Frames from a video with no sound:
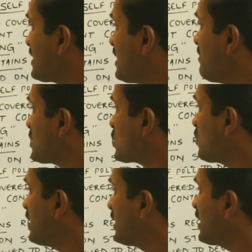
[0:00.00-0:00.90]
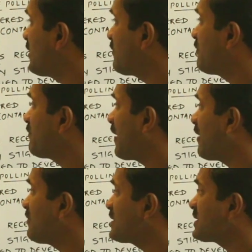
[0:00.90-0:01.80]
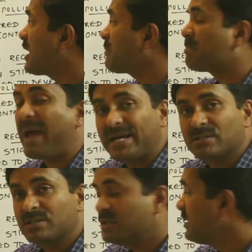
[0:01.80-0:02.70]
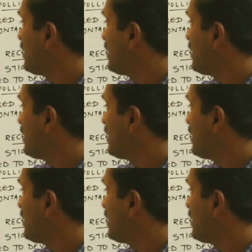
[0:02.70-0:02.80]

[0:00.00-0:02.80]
these emasculated flowers are bagged?